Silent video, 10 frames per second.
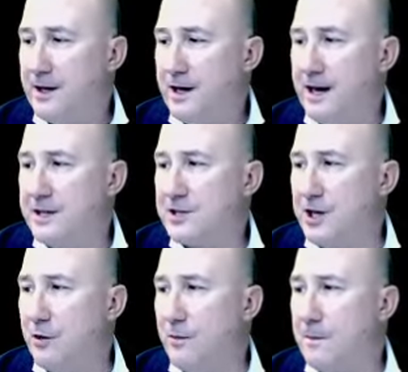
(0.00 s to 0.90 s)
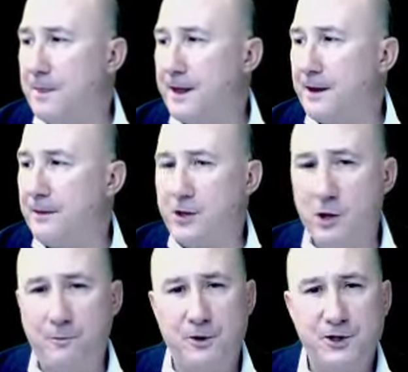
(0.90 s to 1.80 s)
And so your
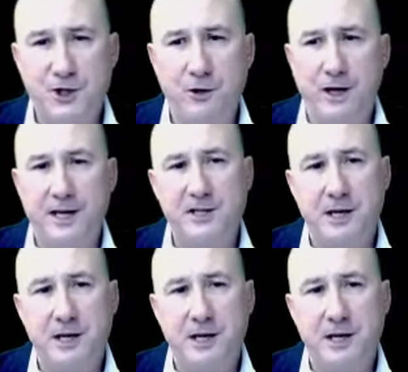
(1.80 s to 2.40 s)
persona is the